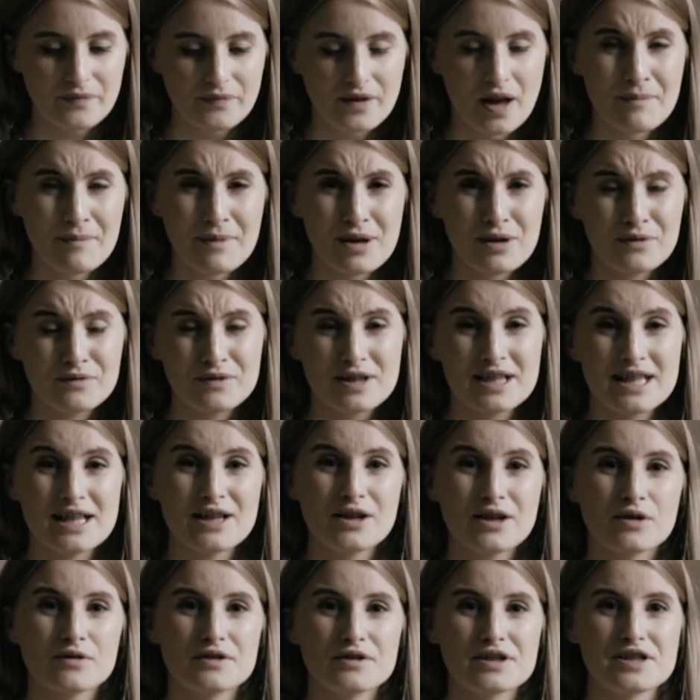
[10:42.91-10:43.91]
And I really
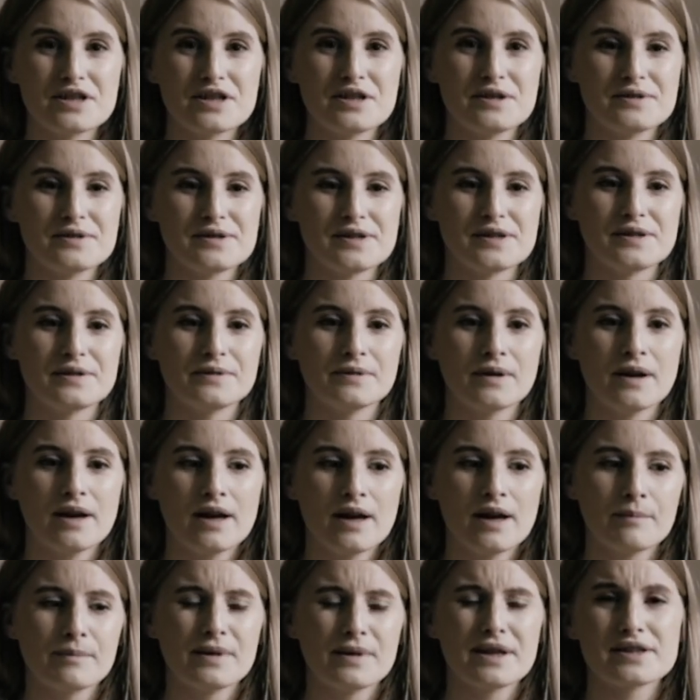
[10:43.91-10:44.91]
encourage you to
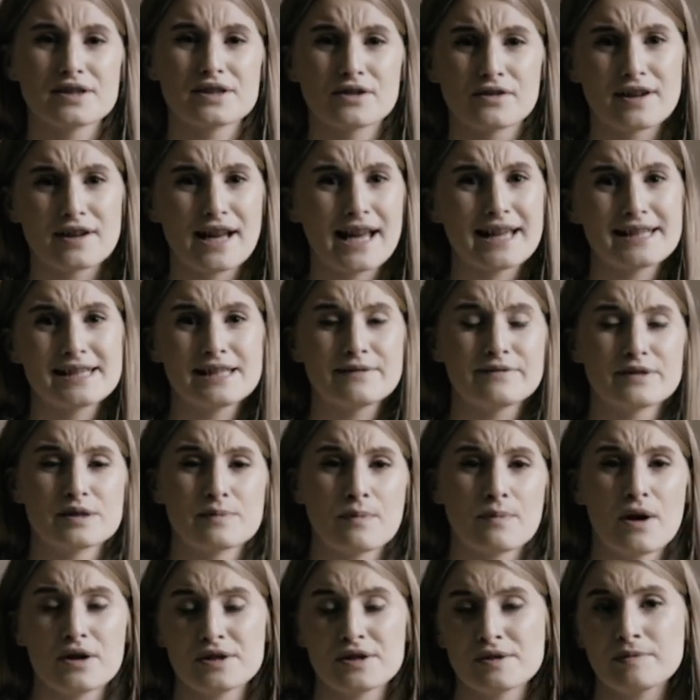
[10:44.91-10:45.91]
be as creative as
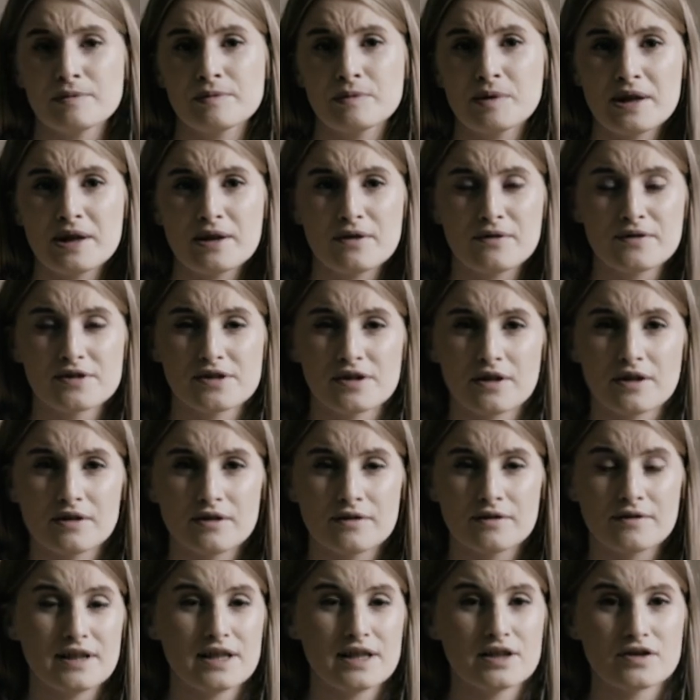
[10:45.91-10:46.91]
possible with your
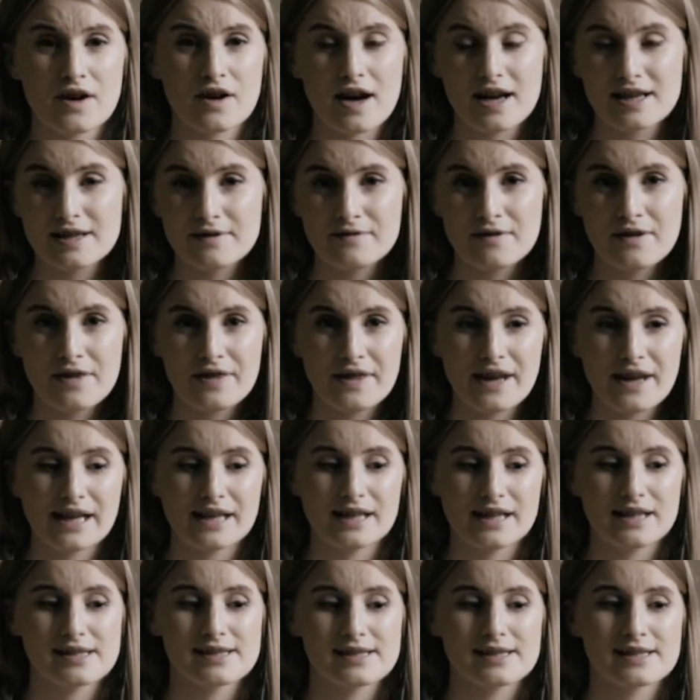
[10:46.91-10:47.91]
photography, try different
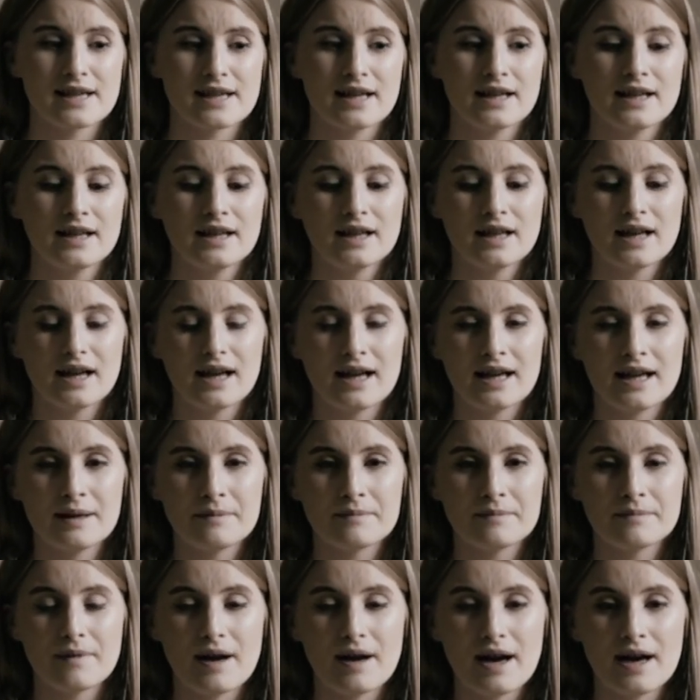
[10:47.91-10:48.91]
things,
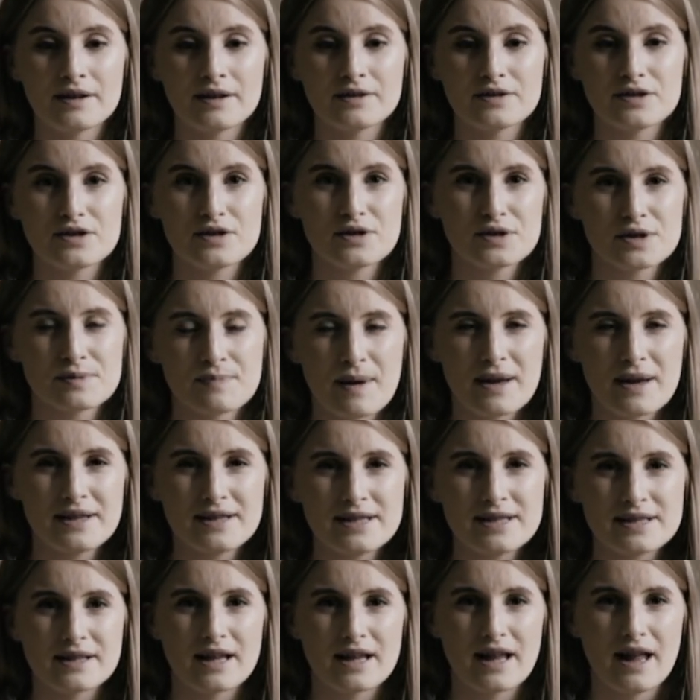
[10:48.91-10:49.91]
and just
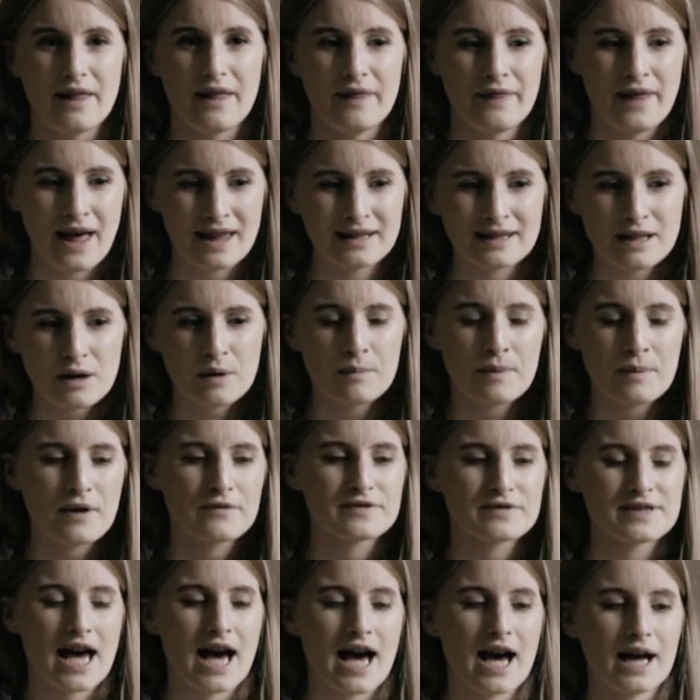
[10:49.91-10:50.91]
spend that little bit
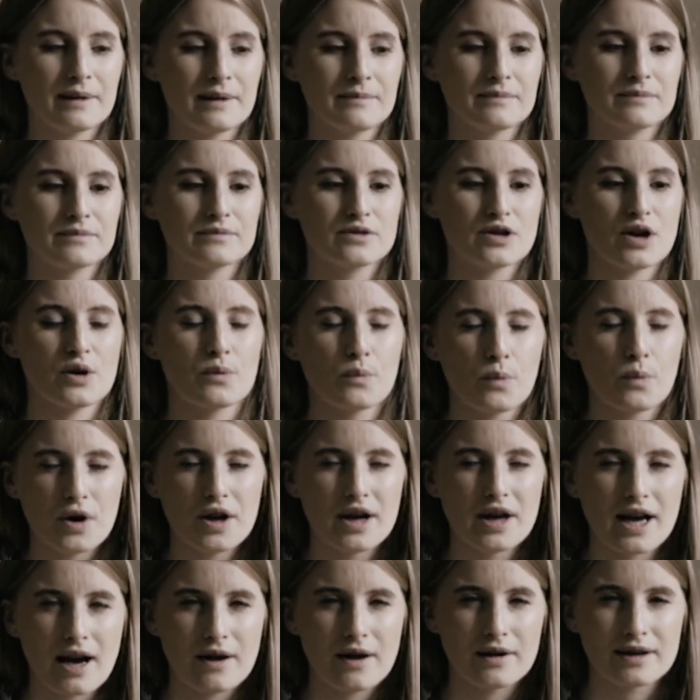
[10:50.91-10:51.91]
of time trying to
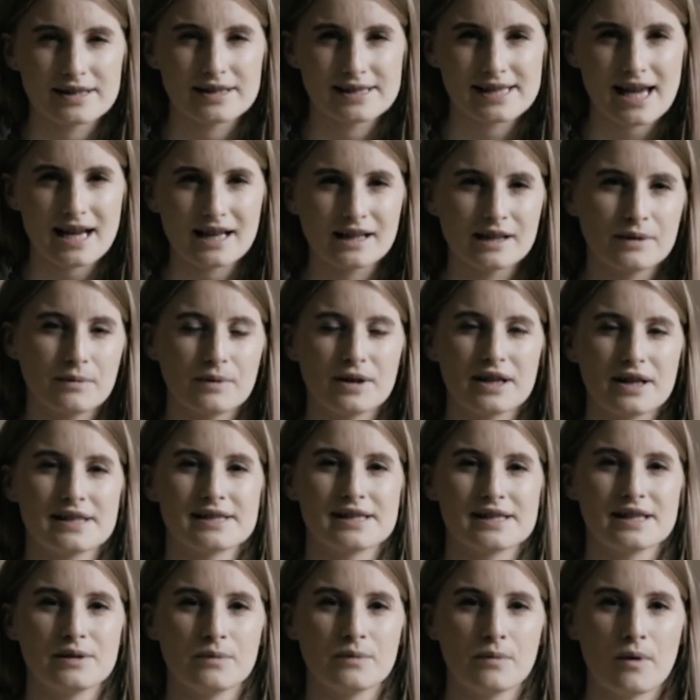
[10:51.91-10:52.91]
work out exactly what it is
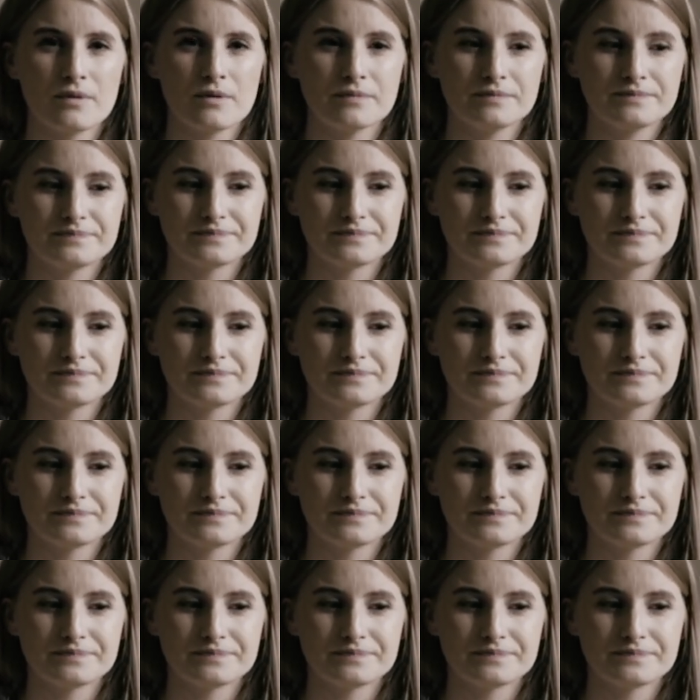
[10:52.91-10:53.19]
that you want.